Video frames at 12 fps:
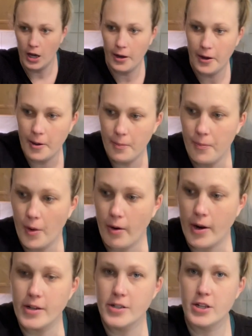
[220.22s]
All
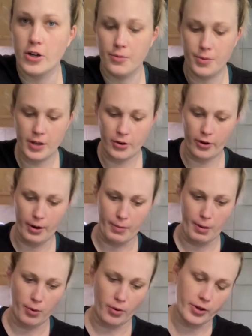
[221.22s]
right, so I'm gonna grab my
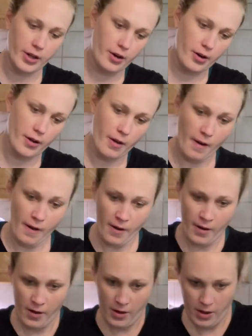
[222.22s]
bowl here.
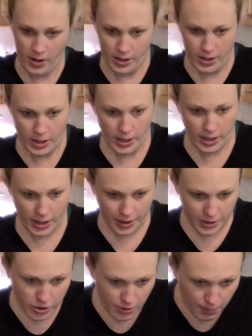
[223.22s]

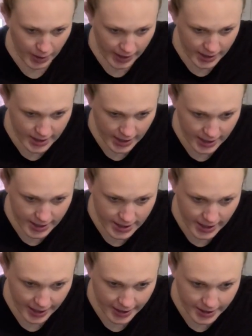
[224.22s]
To mix, it
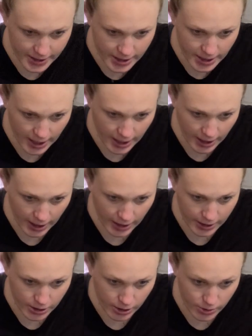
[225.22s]
says
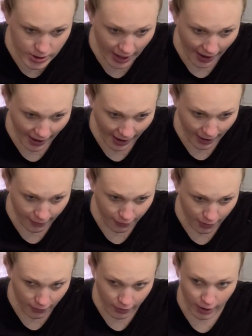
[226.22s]
to use a half
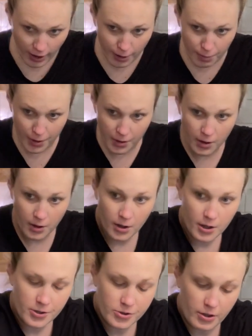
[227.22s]
of a cup.
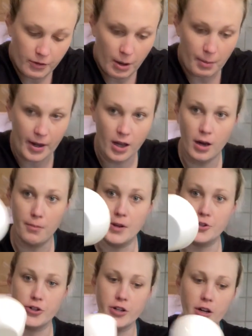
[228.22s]
I've got my cup
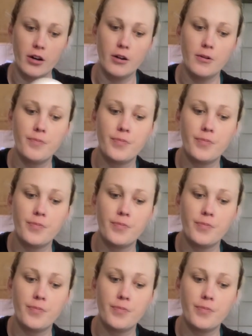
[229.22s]
measure here.